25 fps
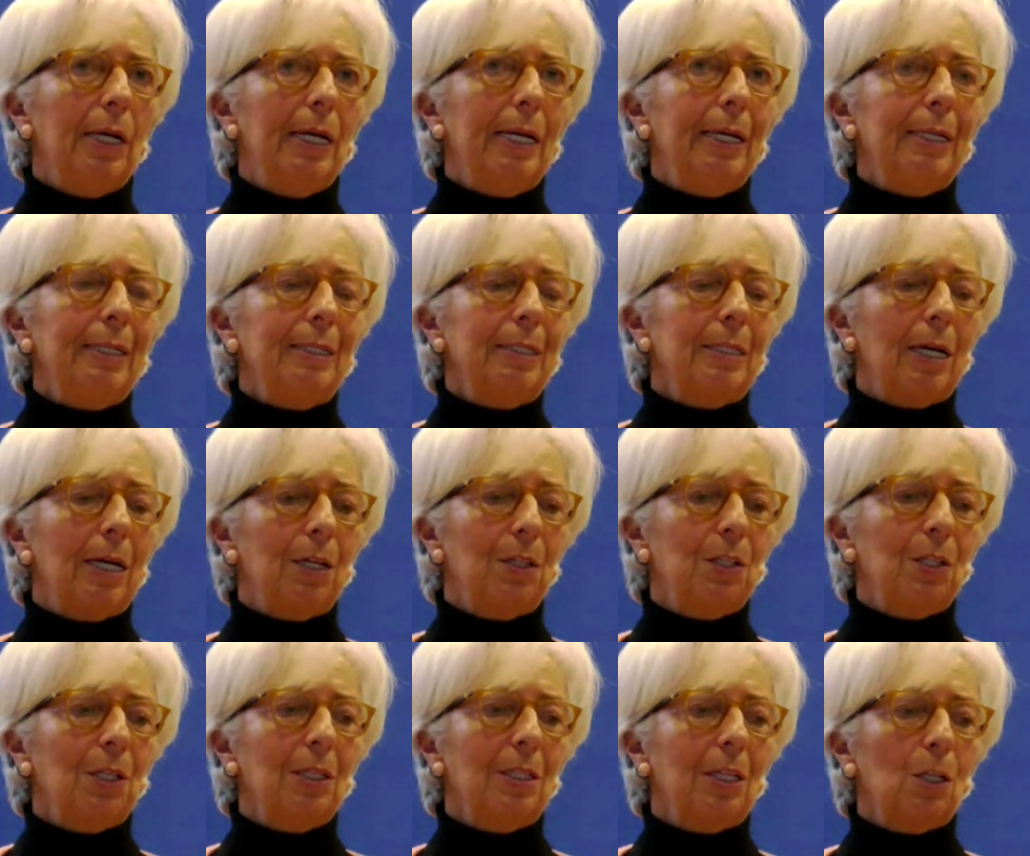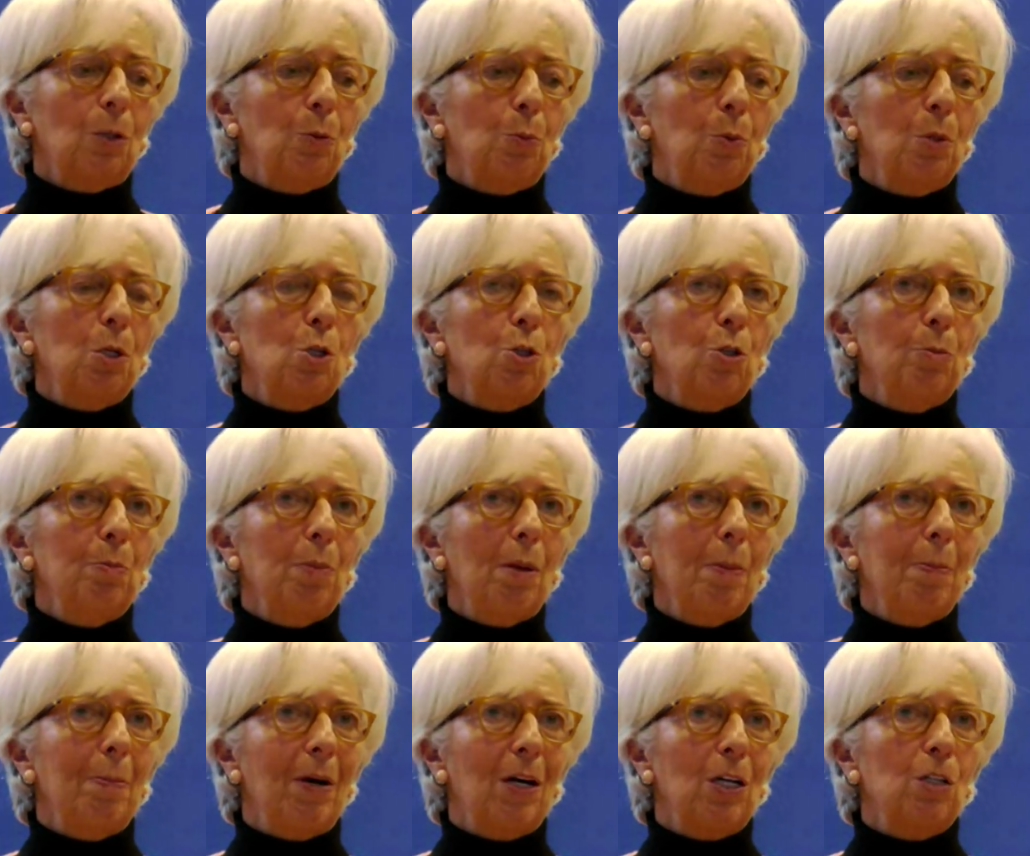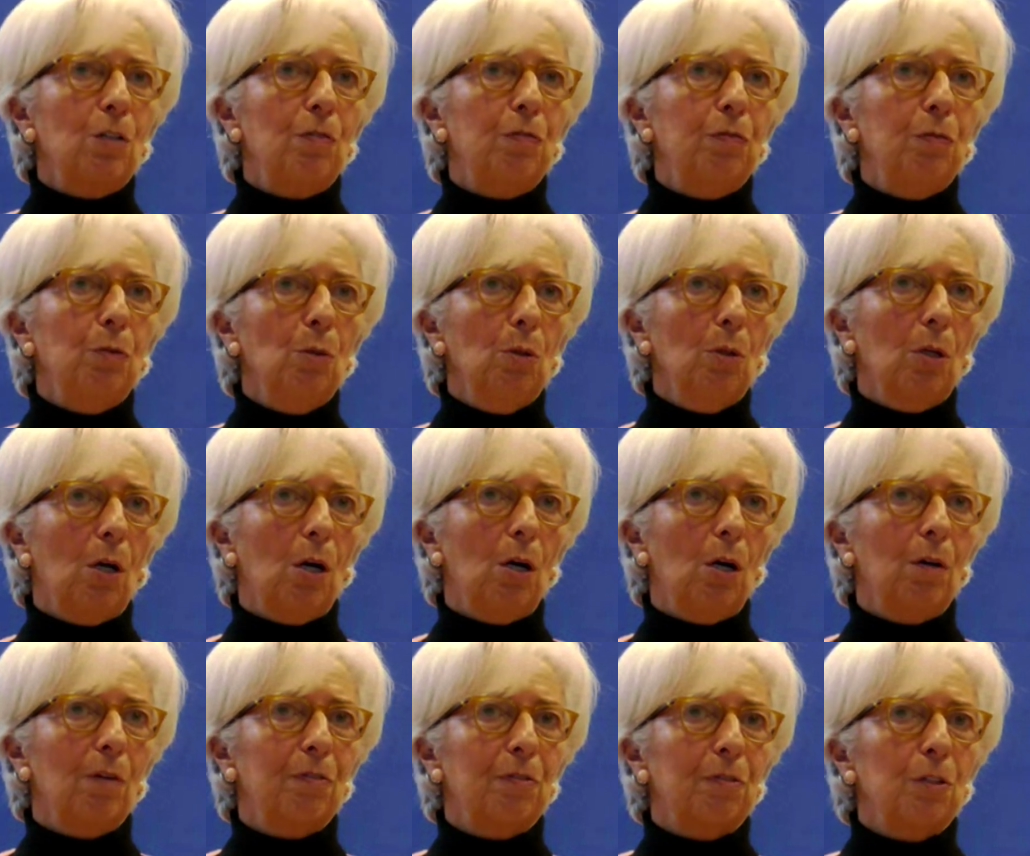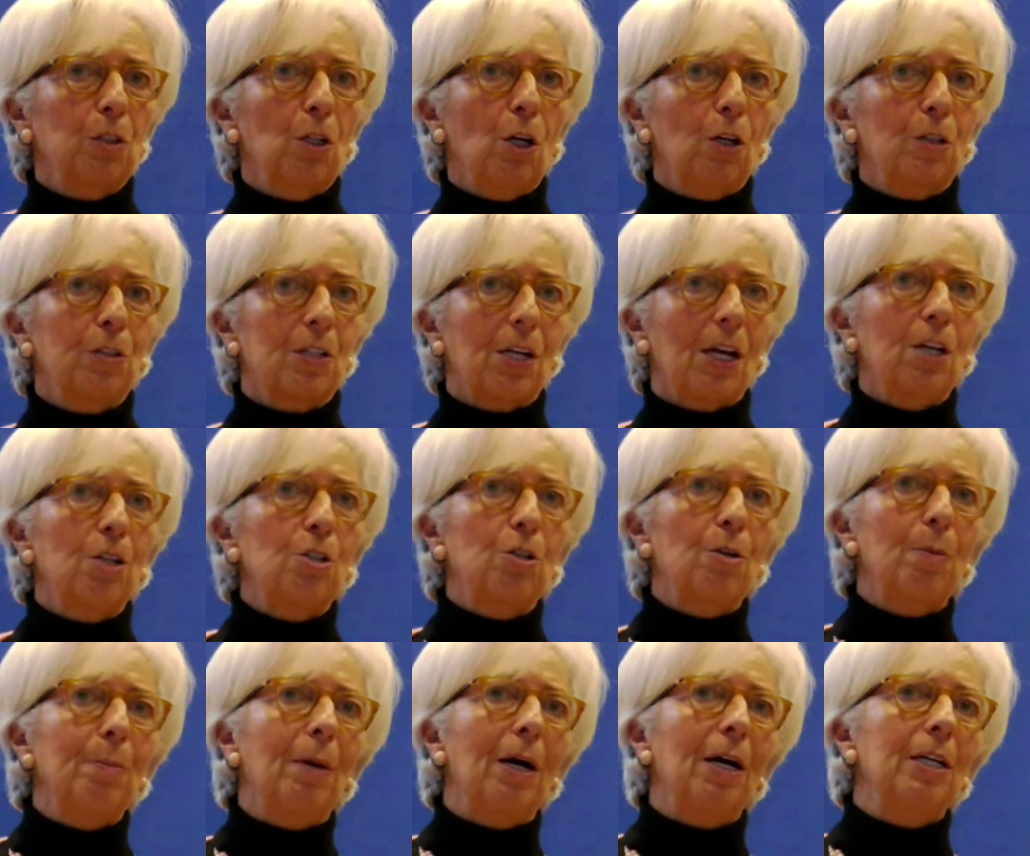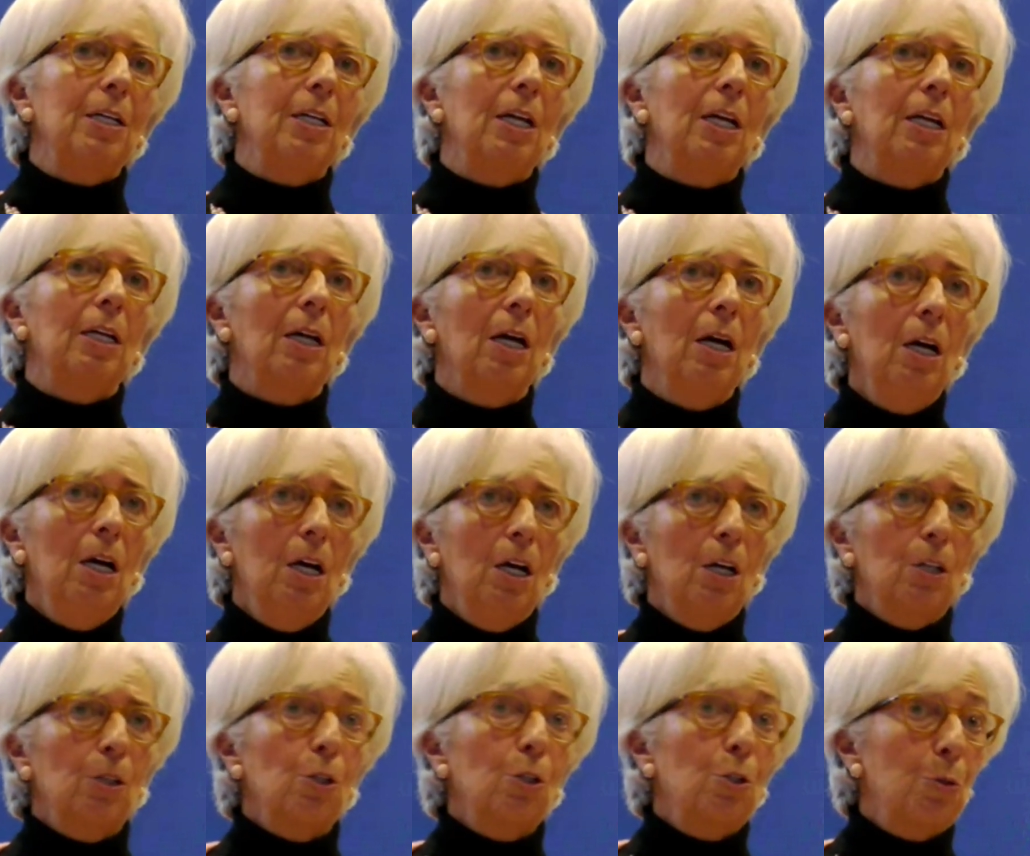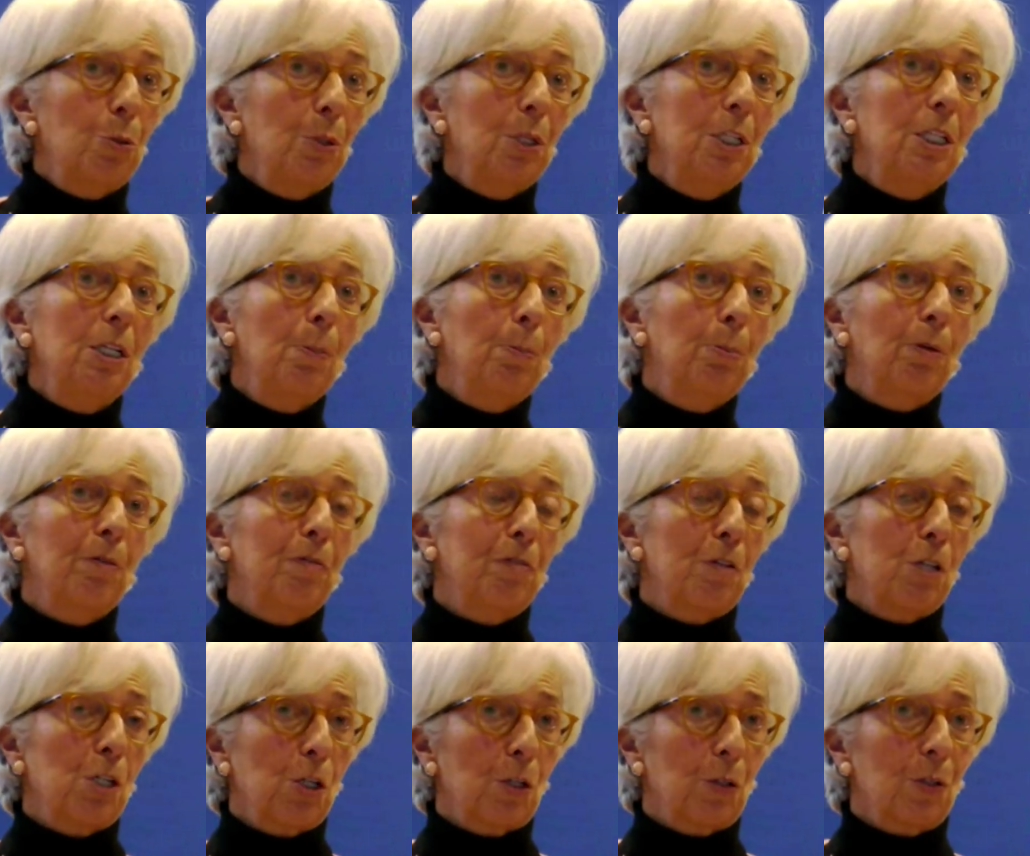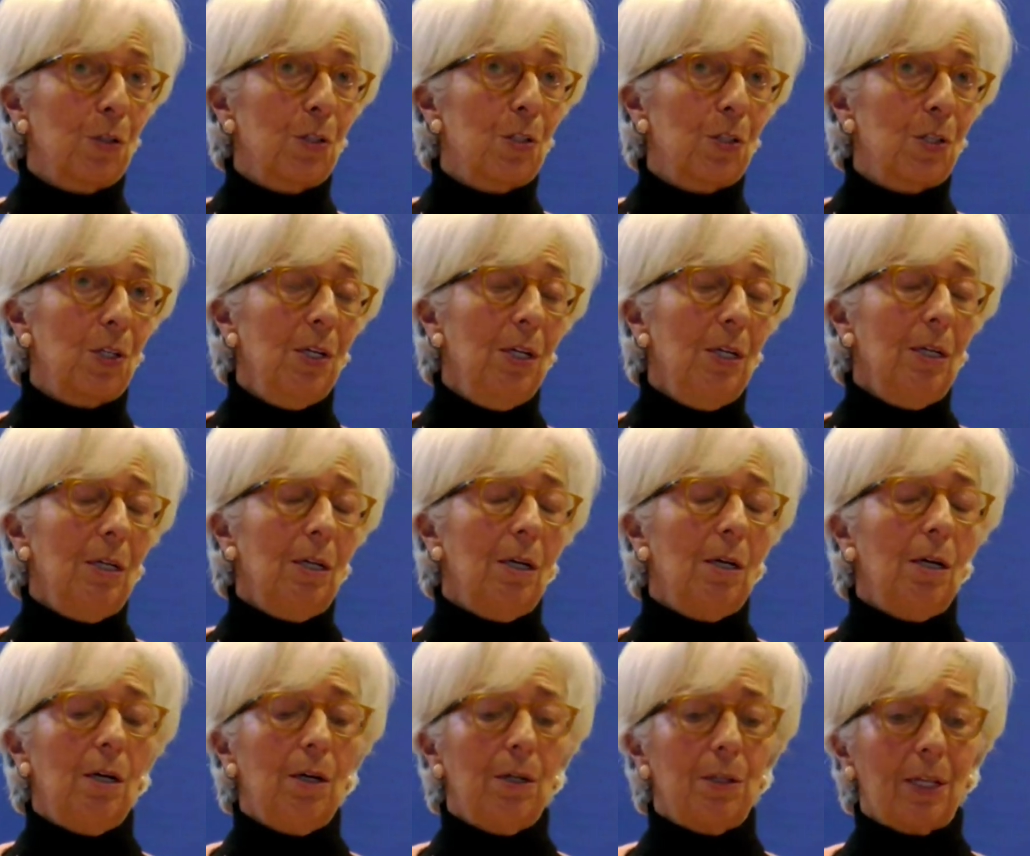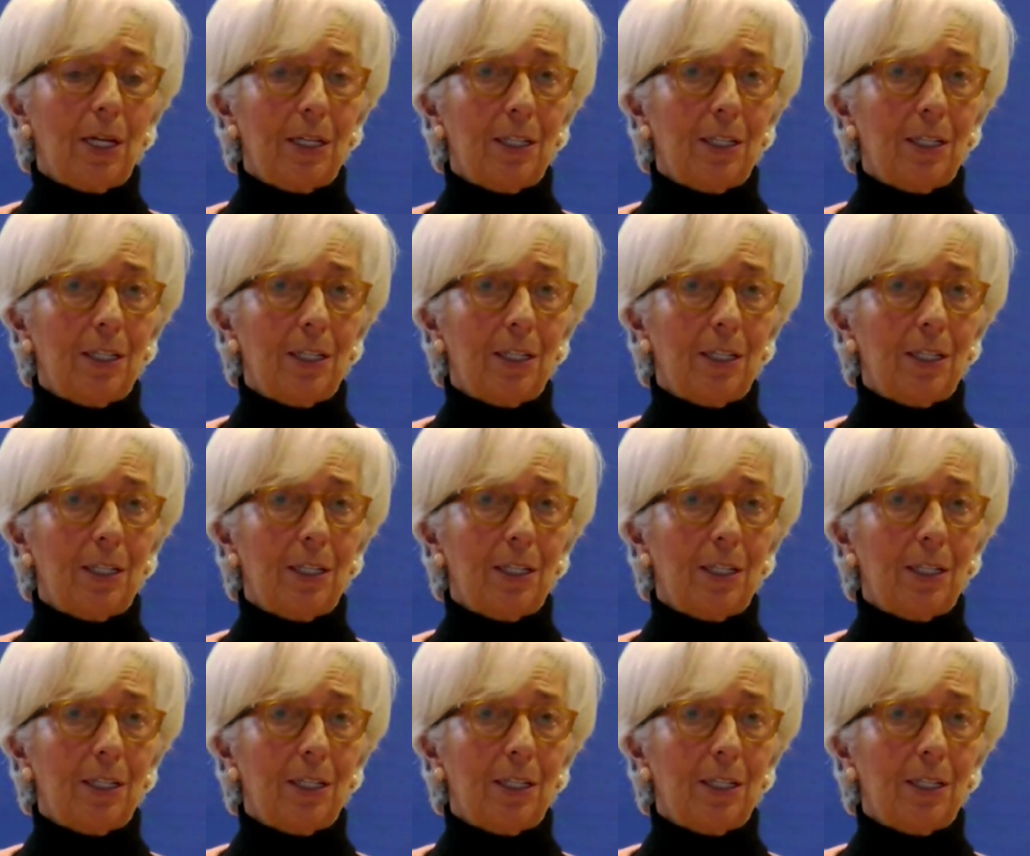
and I think that we should be mindful of not undermining the treaty provisions uh,